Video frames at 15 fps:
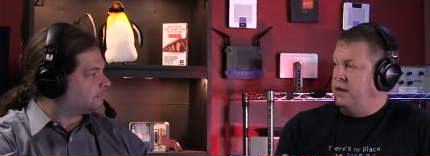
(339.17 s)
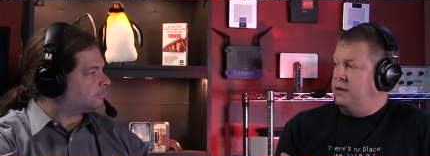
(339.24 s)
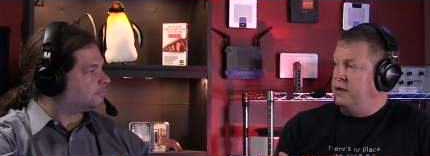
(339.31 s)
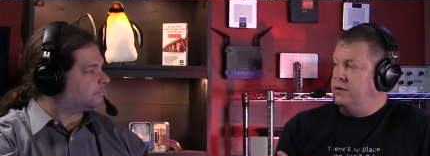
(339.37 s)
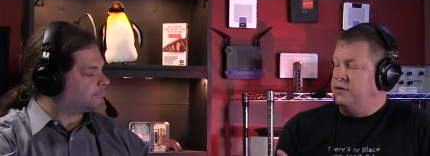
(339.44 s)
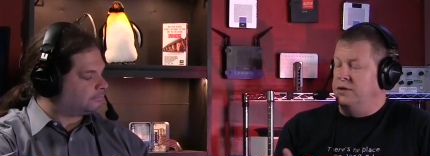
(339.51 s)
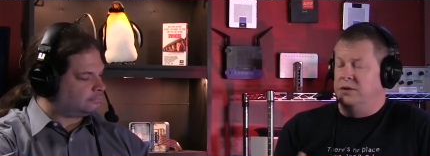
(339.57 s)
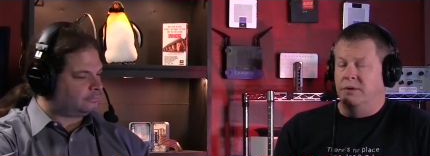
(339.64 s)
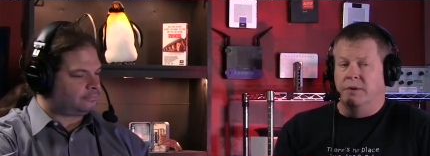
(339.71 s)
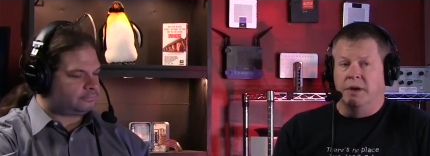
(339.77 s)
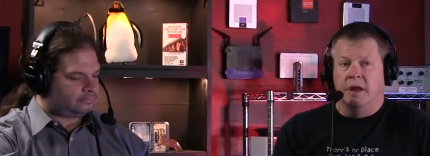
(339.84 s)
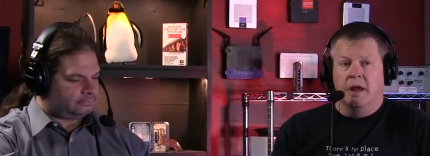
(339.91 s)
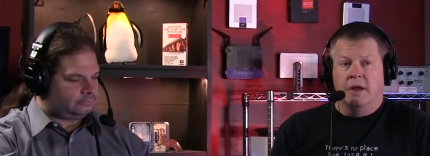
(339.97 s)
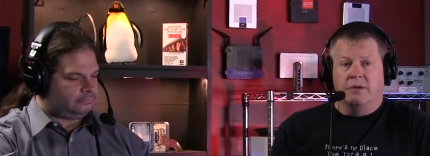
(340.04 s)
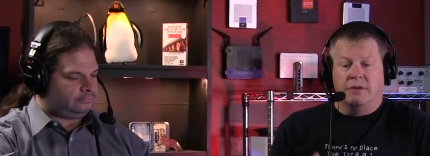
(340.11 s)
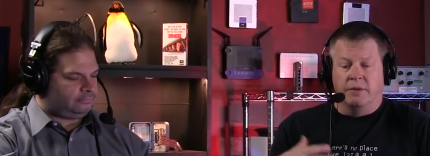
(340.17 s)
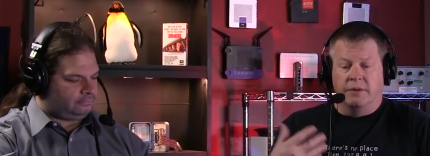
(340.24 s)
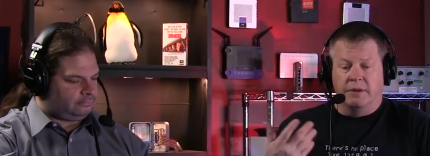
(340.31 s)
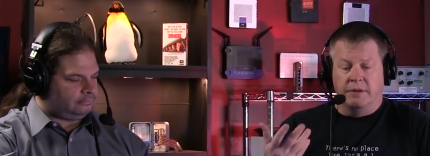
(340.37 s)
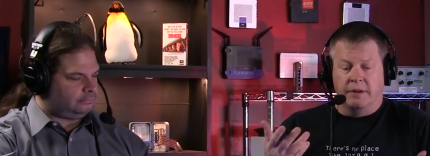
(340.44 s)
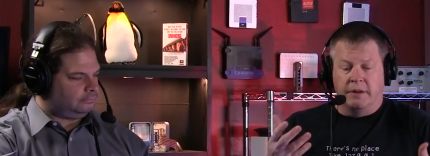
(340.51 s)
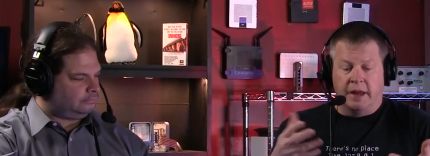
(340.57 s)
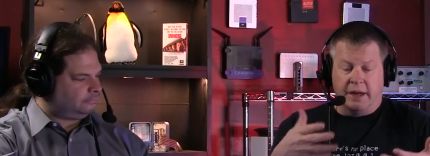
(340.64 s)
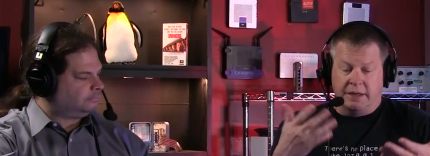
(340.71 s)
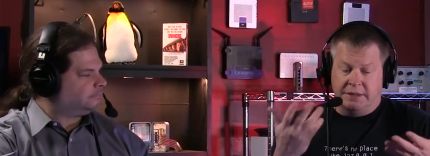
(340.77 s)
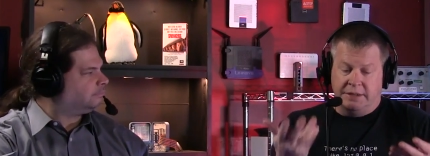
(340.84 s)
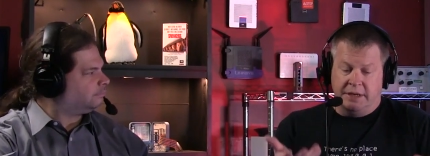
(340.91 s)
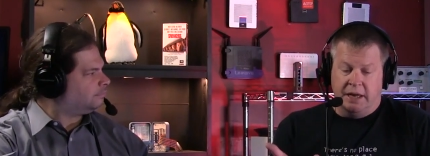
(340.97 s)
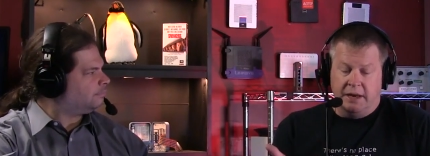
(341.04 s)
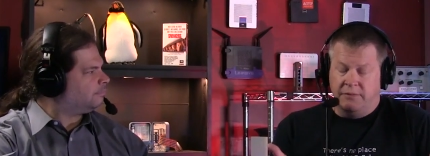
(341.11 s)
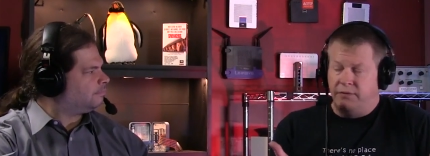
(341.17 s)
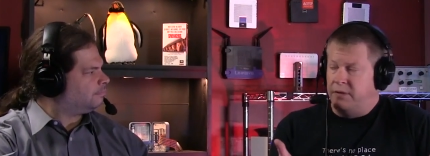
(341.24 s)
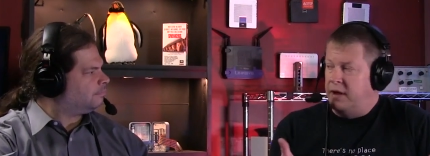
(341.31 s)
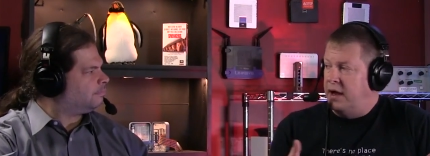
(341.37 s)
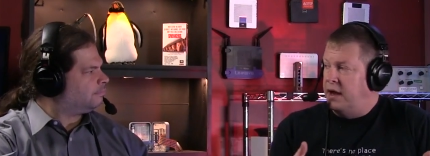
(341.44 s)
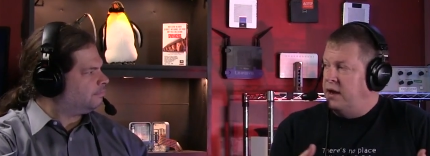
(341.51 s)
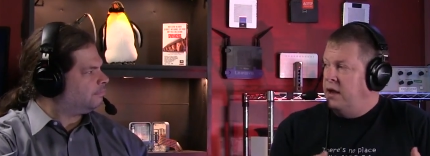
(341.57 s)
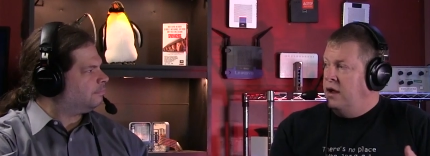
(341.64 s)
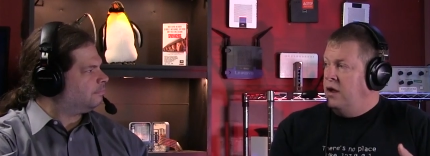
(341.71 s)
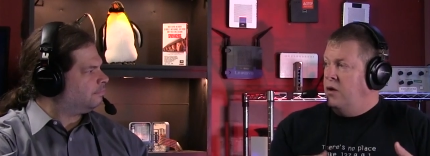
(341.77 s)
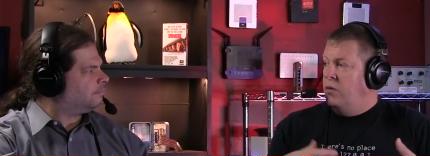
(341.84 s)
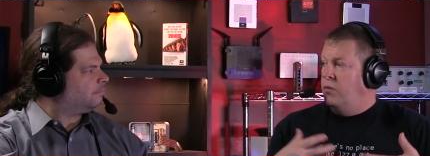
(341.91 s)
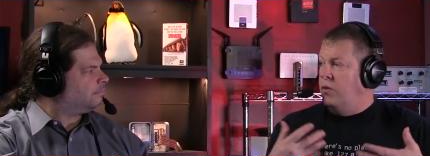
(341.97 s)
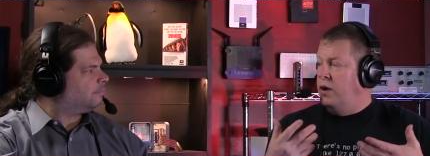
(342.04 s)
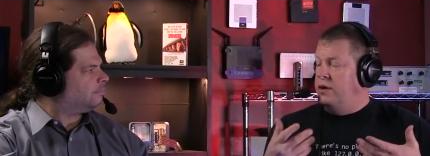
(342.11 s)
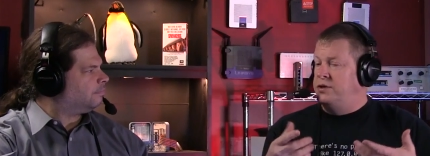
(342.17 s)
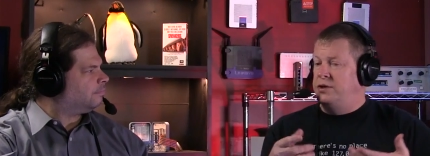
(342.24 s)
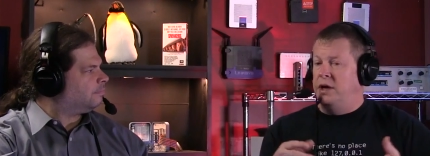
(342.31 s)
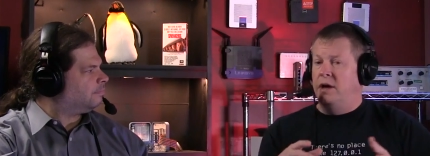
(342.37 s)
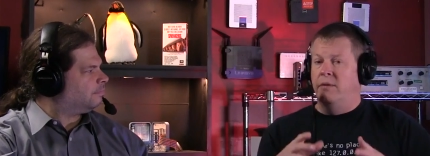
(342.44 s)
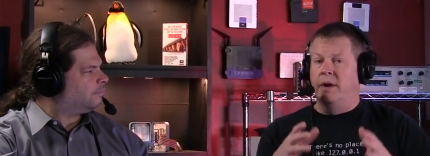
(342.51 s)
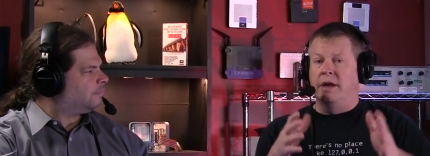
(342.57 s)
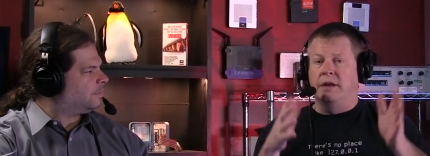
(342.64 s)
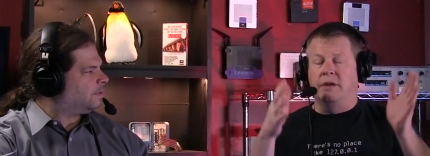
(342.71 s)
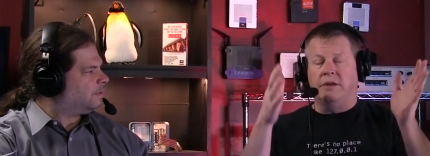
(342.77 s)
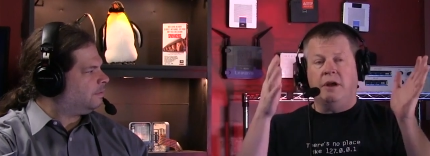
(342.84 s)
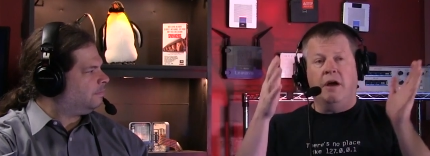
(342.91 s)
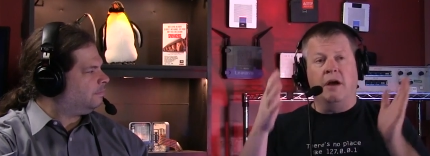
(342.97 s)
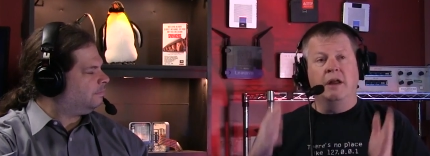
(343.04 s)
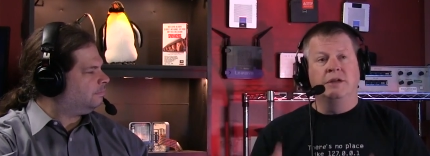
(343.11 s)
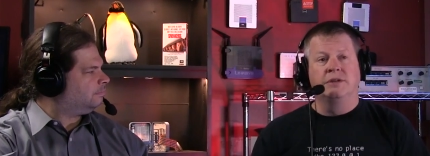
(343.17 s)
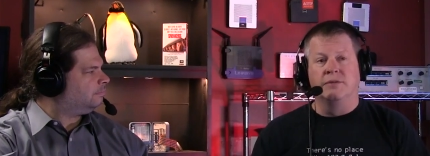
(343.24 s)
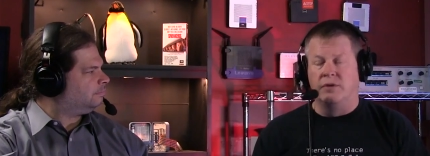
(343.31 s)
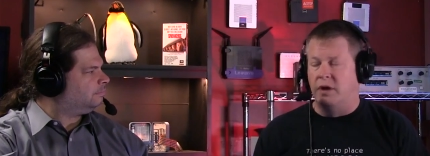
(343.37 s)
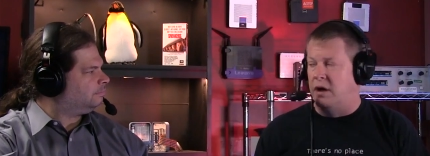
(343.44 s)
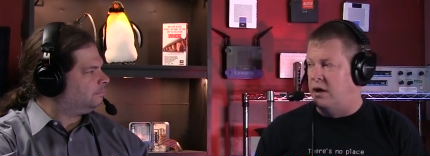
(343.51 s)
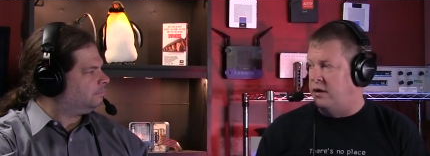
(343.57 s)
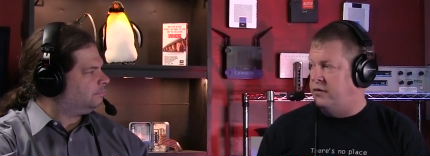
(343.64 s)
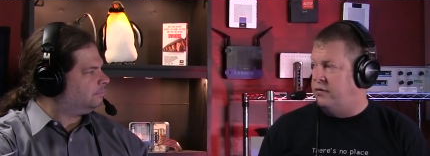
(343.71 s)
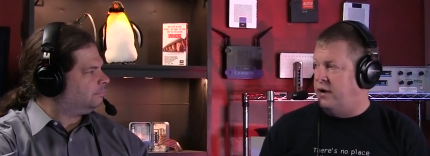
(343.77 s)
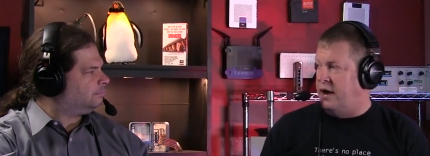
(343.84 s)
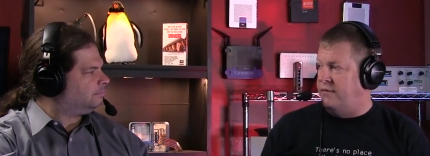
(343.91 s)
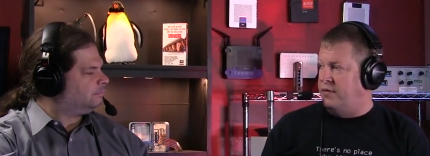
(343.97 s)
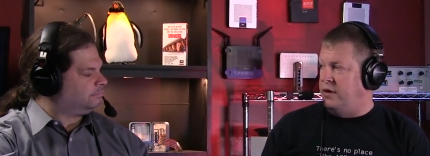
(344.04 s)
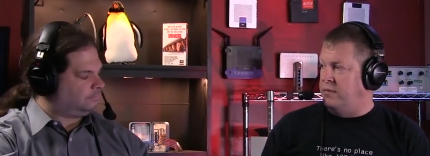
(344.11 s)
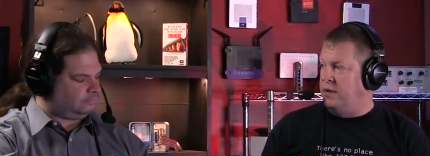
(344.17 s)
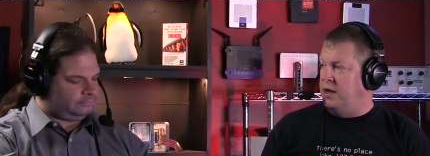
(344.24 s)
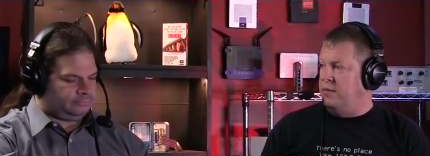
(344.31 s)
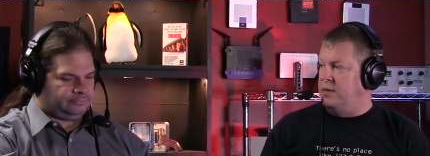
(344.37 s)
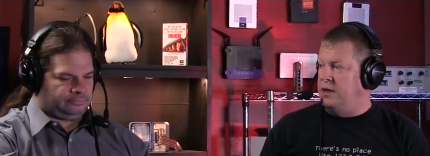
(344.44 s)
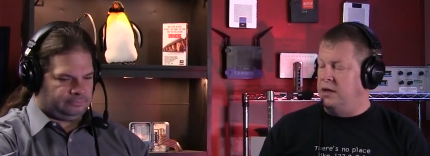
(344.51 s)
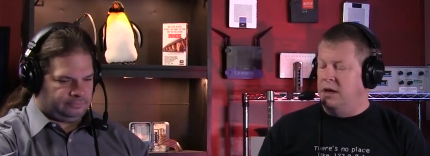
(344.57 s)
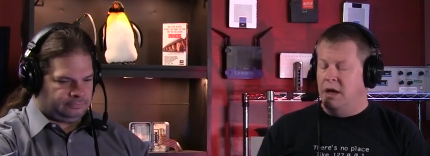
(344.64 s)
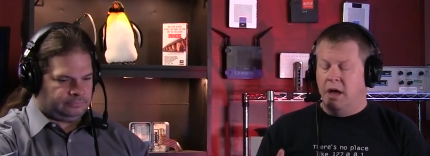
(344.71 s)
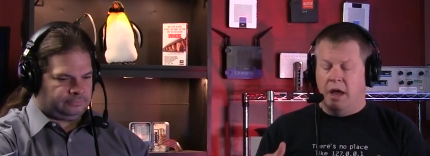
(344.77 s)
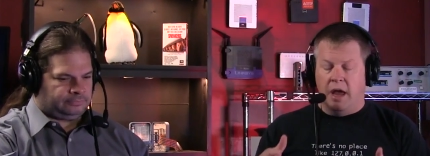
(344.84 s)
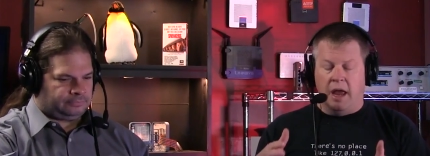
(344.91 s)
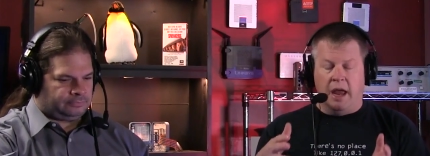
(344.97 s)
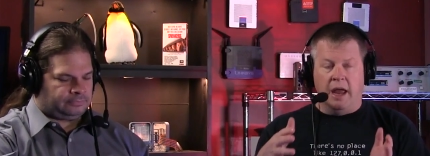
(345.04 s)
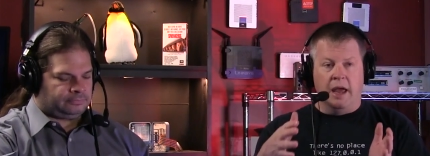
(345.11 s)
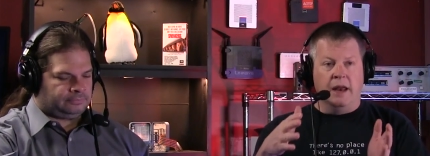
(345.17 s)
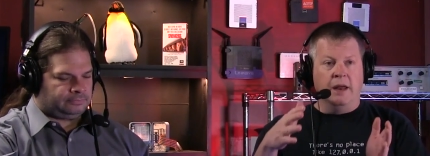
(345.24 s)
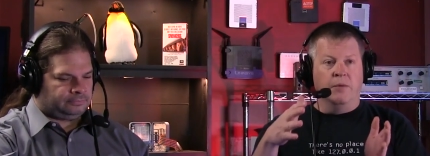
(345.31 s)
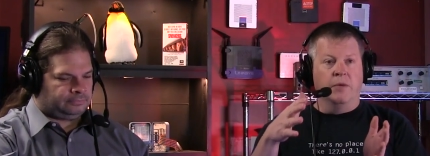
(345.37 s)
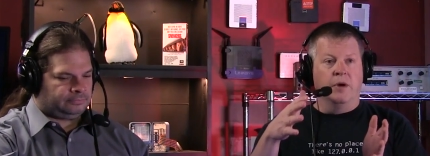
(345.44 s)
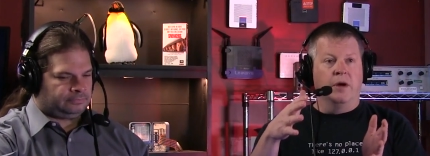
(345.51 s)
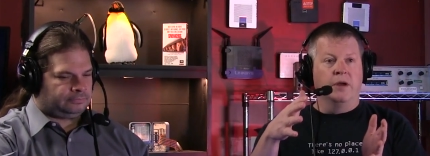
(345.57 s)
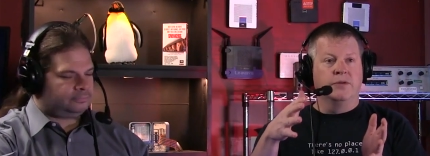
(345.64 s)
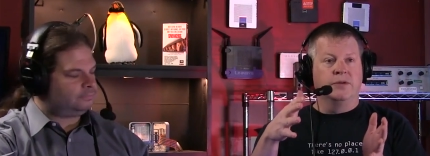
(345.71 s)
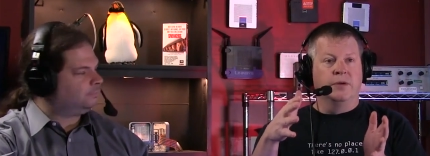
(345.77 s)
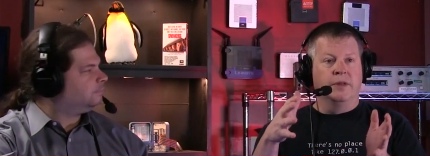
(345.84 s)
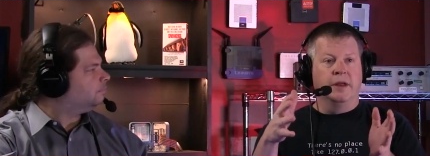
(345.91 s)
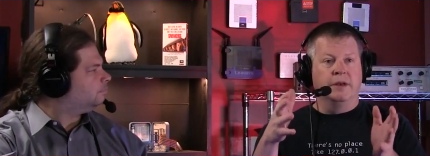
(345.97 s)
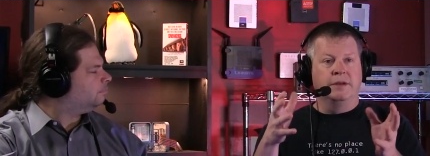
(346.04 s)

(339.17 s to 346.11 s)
Speaker 1: attention to it. So the, the, like a S Y N flood would generate tons of log traffic maybe, and it would also then